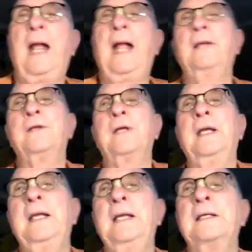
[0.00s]
And
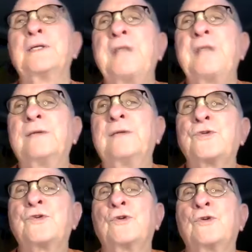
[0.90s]
in a
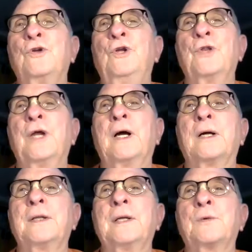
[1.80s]
sense,
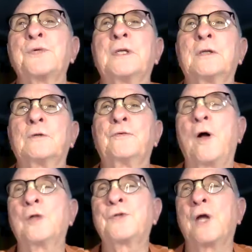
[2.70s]
there was a little
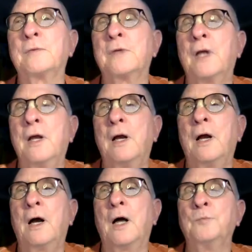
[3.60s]
fault on
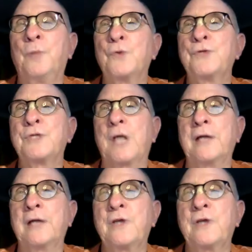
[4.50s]
both
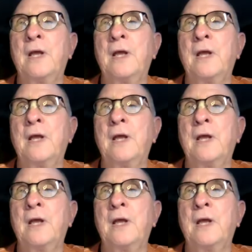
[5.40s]
sides.